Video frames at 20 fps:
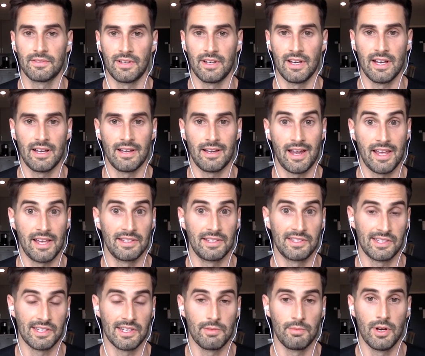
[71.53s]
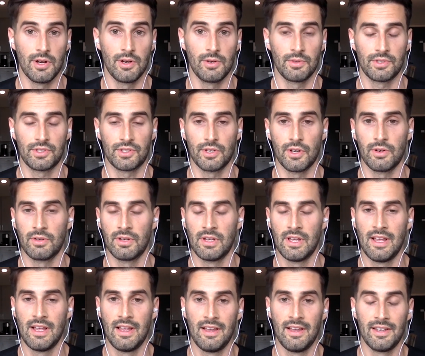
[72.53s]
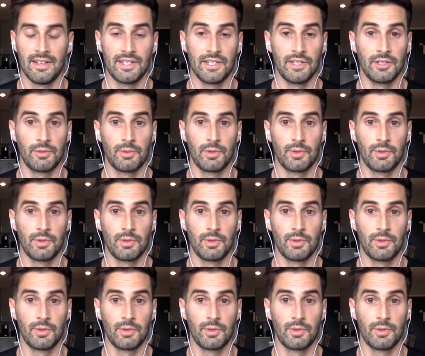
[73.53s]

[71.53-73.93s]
I had SIBO, so dealing